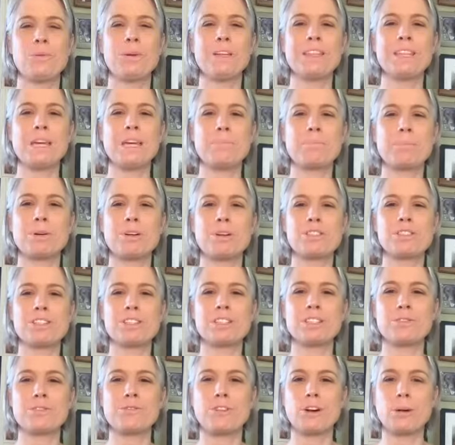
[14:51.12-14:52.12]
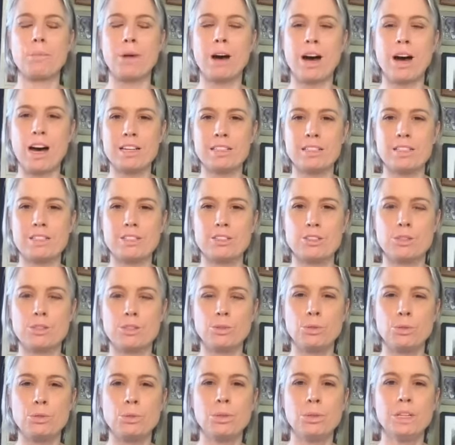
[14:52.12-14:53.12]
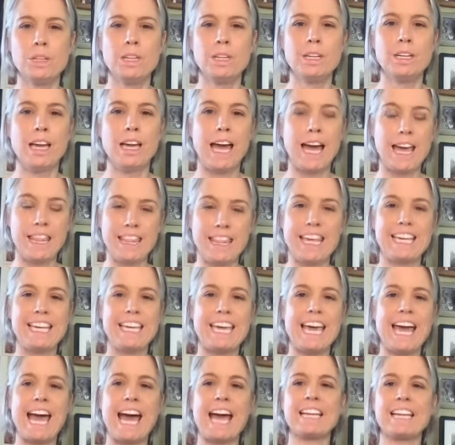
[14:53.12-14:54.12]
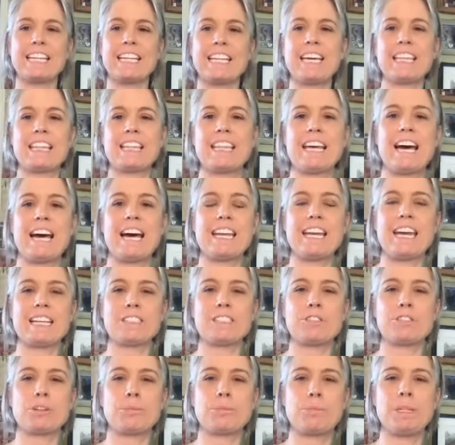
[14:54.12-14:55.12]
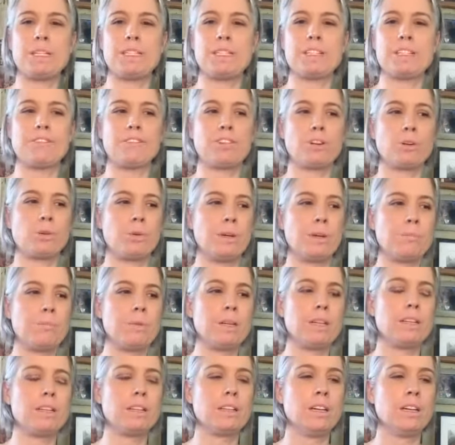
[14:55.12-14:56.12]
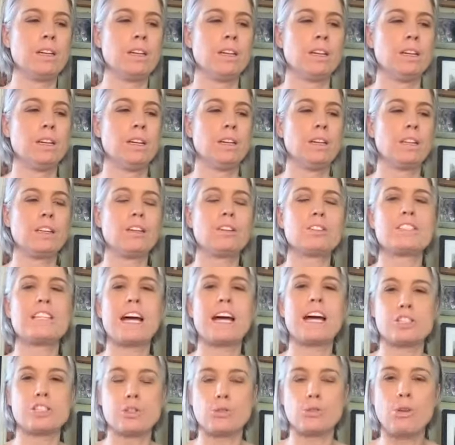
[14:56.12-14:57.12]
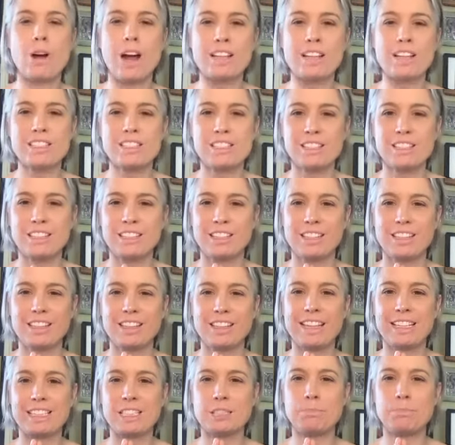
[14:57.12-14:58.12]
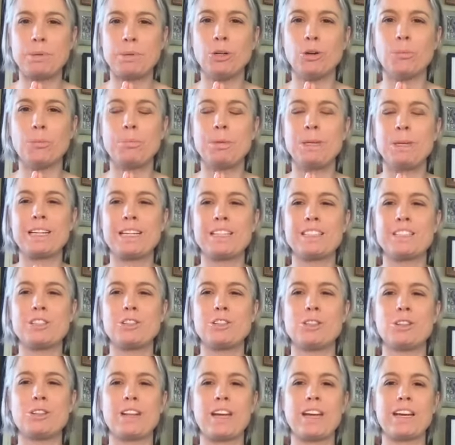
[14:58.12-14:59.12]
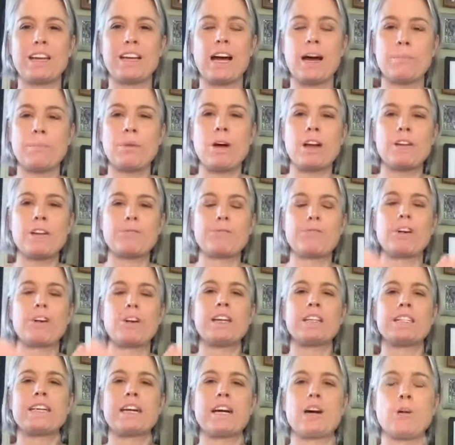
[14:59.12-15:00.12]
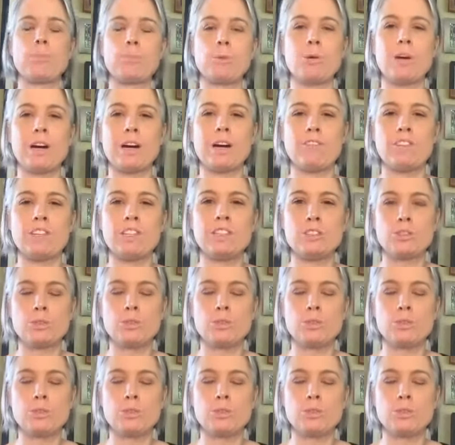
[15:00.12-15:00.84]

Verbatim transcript: when they purchase from us too, and they can get that extra piece of equipment, there's that trust that's built because you're like, I'm not afraid to help you have these